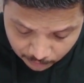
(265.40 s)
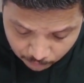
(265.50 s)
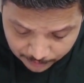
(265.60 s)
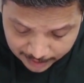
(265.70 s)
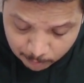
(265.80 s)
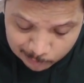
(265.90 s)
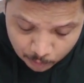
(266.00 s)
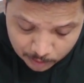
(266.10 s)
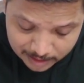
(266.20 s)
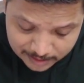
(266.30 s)
we have
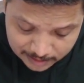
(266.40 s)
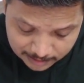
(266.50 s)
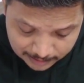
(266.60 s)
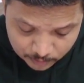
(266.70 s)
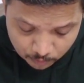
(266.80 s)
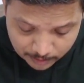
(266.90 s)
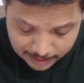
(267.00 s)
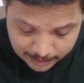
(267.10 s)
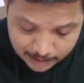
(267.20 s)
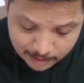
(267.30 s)
load resistance over
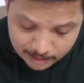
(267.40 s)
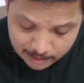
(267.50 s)
here